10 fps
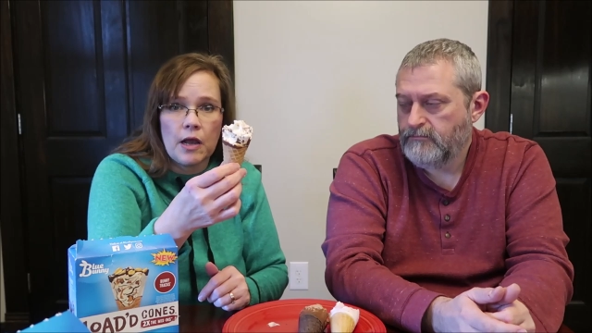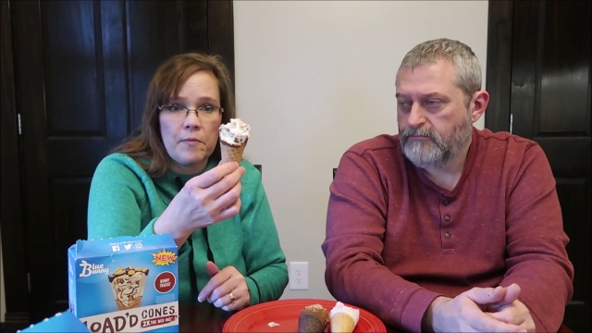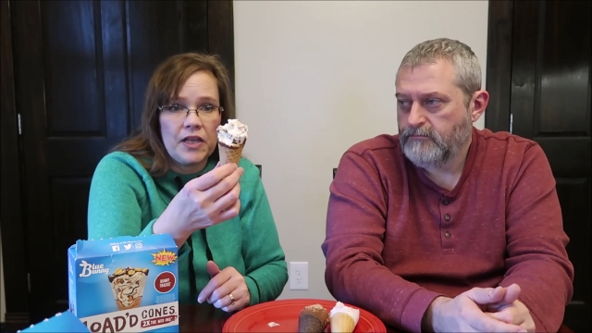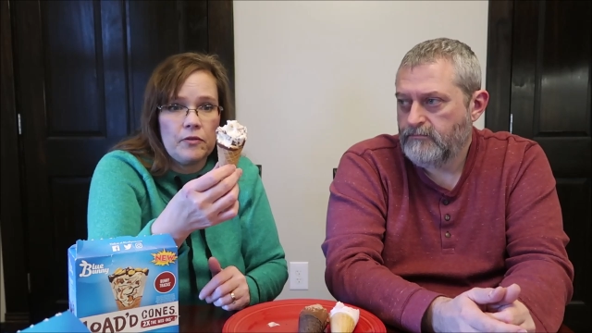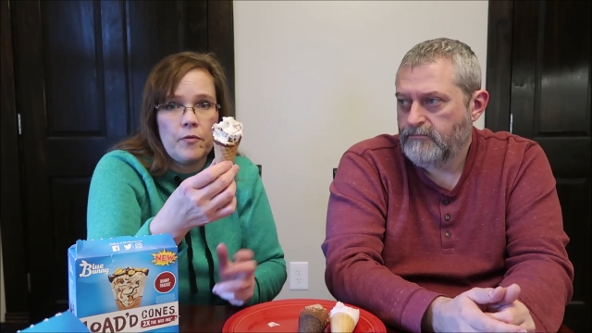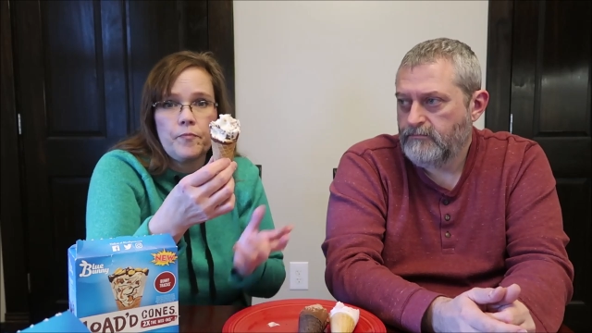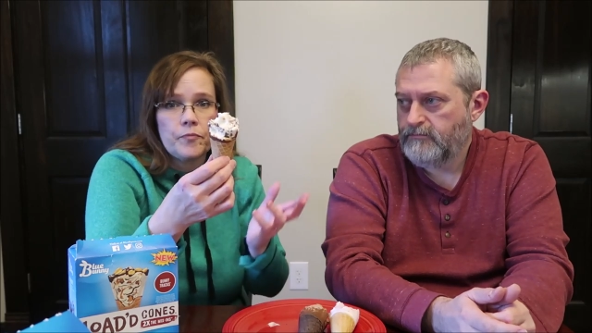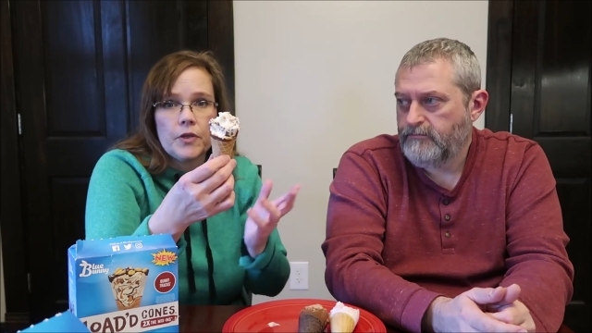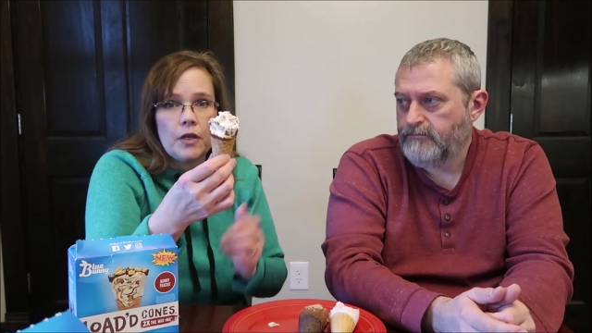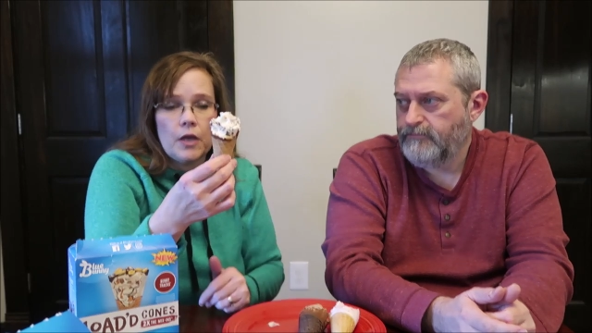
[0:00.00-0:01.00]
Speaker 1: I mean
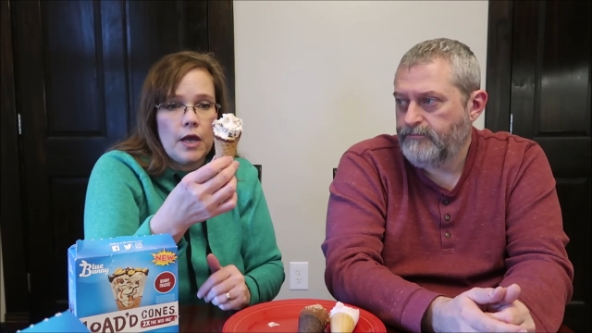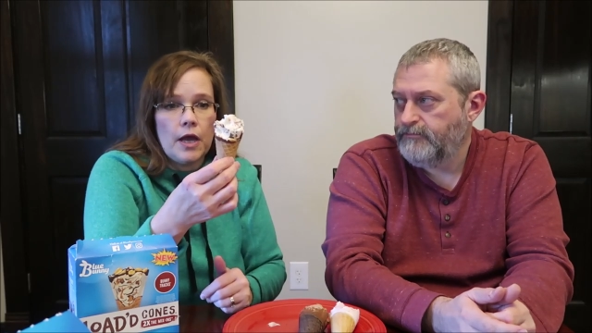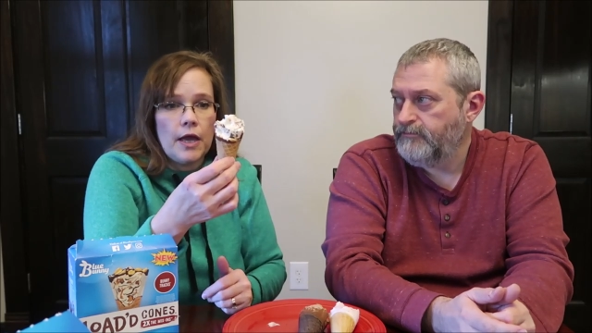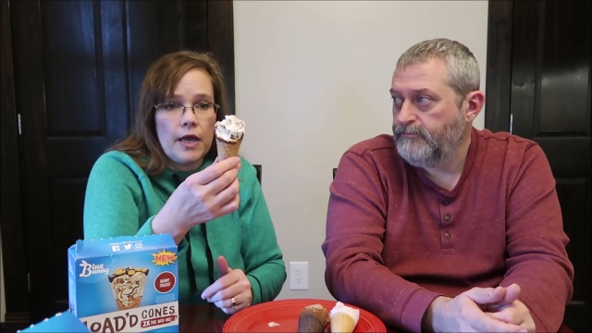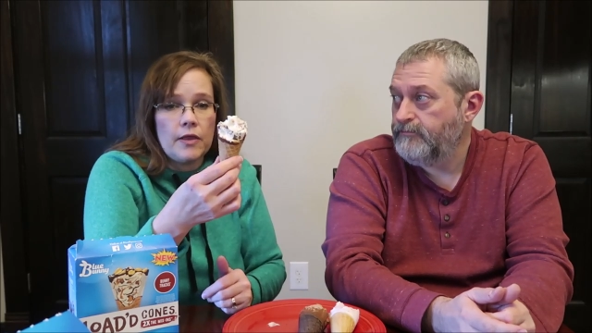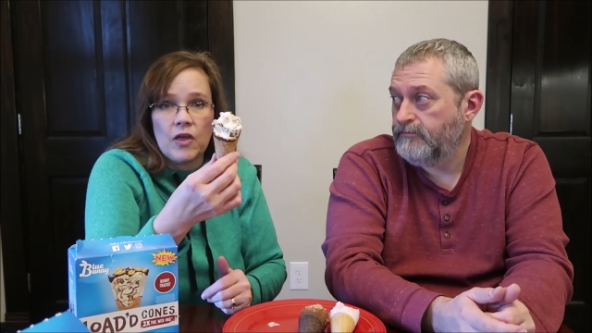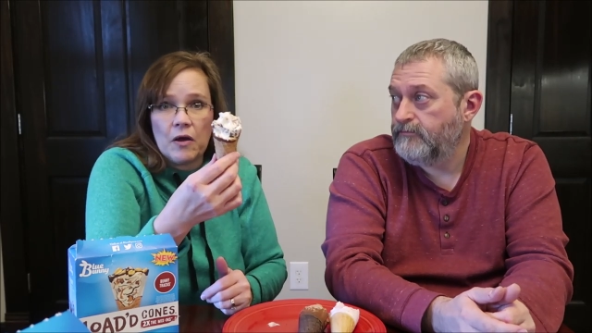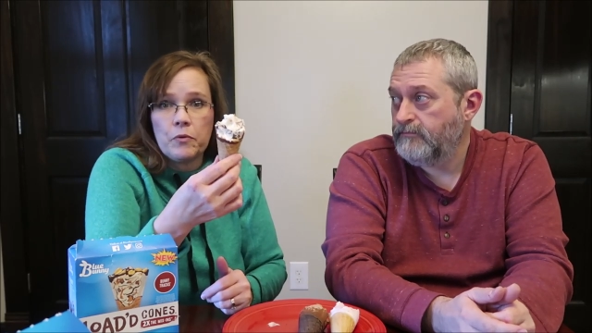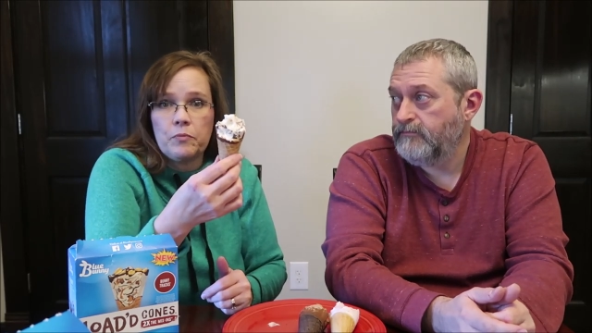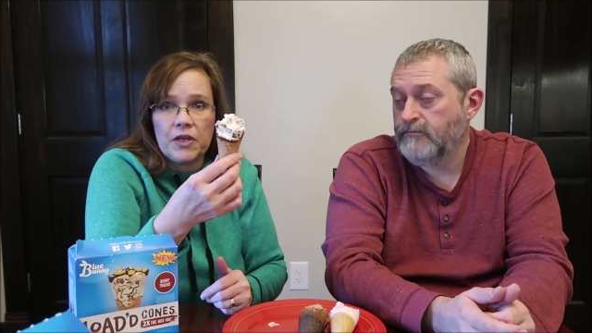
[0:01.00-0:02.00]
Mm-hmm. Uh,
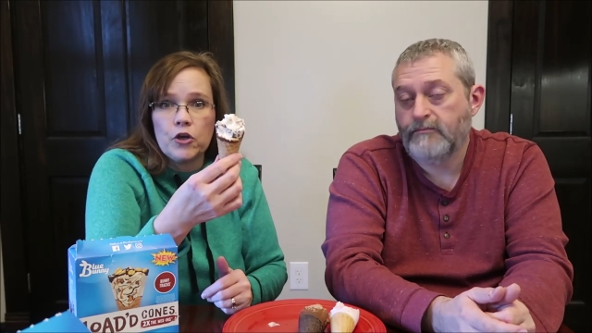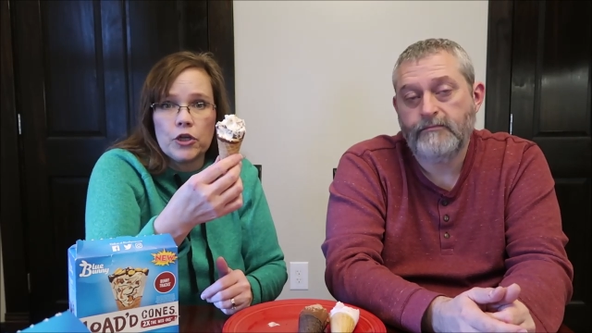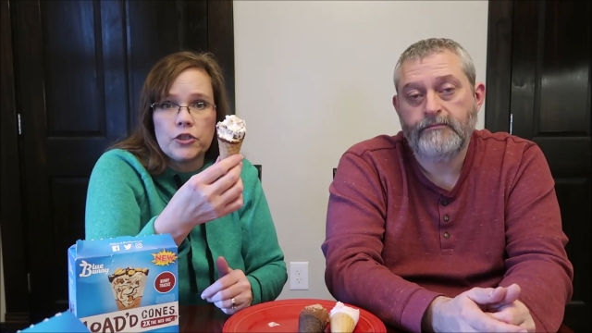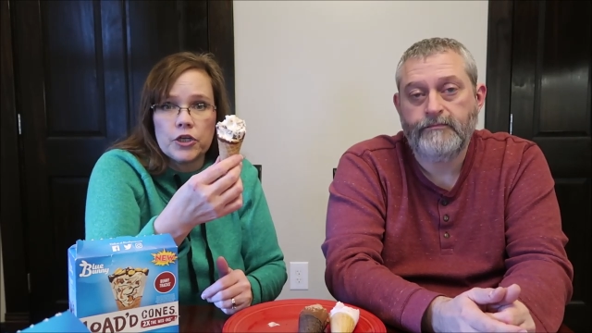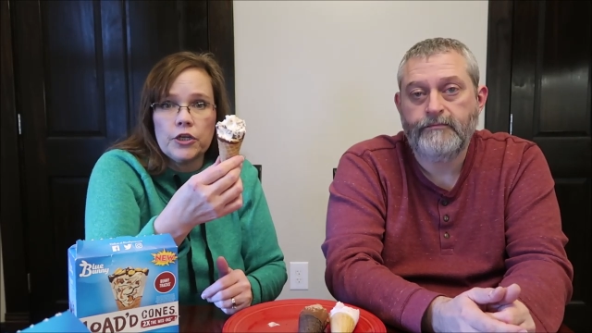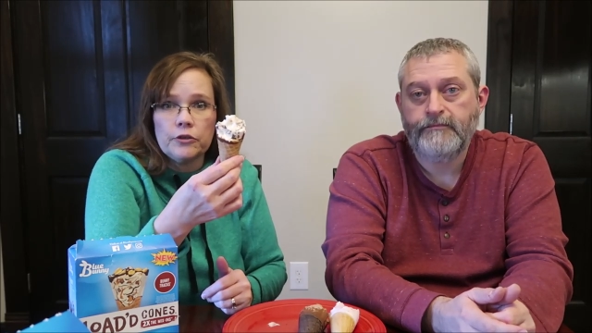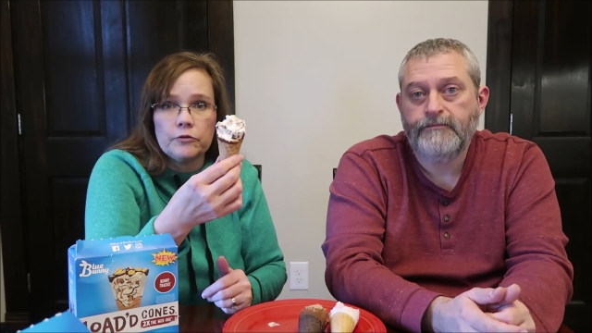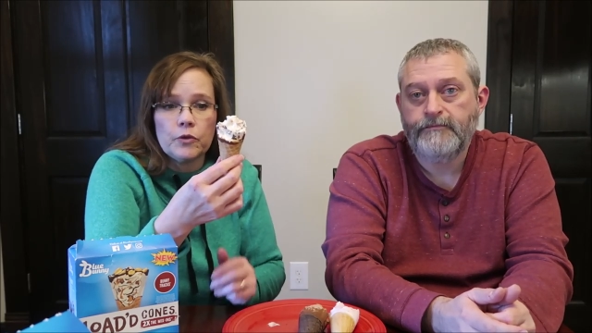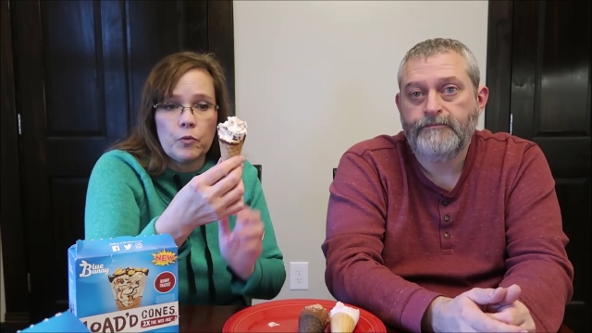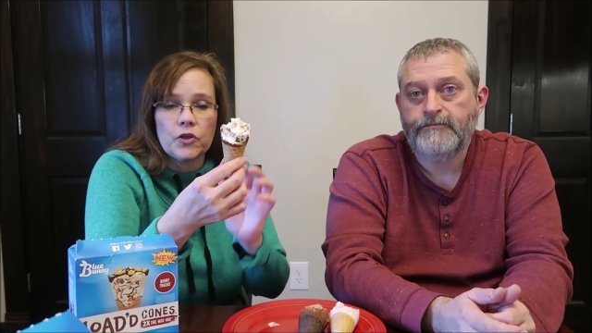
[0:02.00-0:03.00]
that, would be good
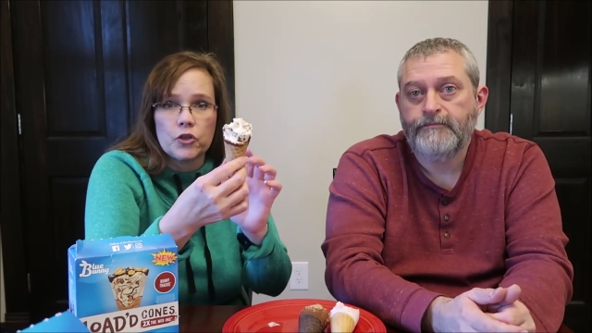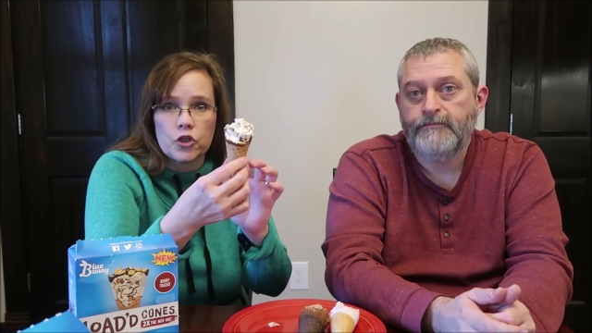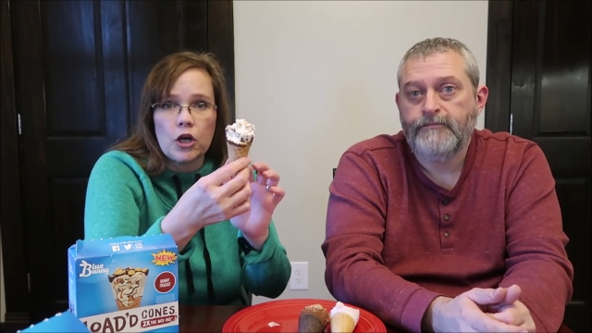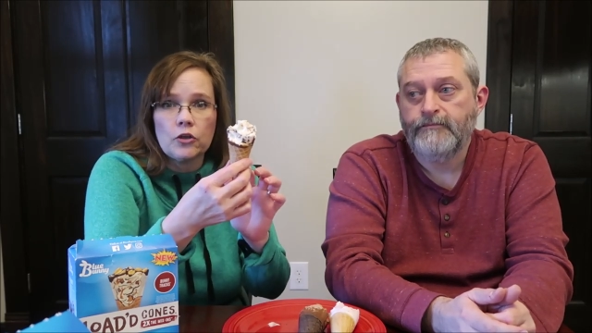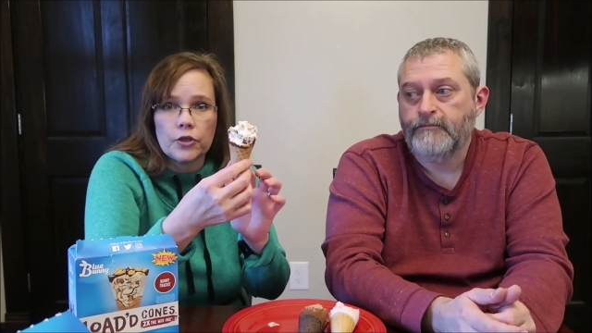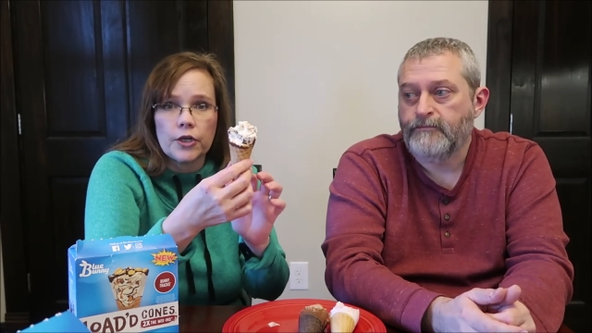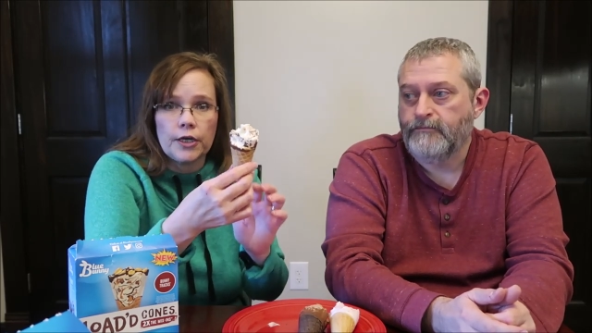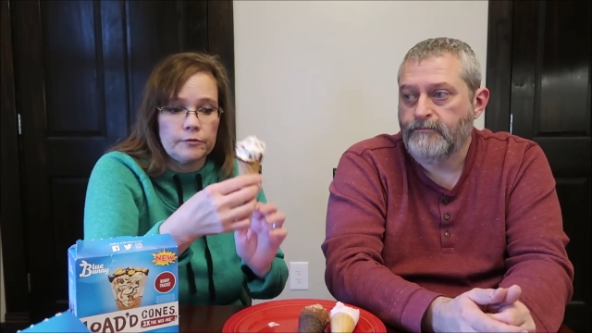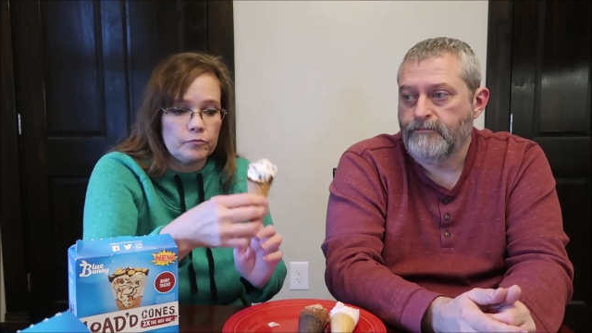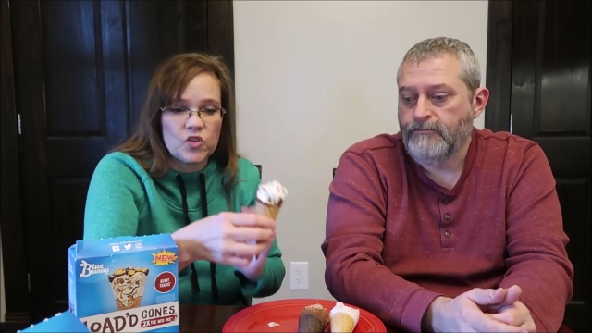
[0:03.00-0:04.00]
too the, with the chocolate
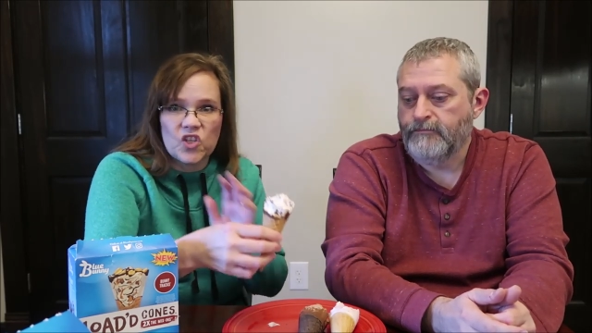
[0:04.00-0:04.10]
cone.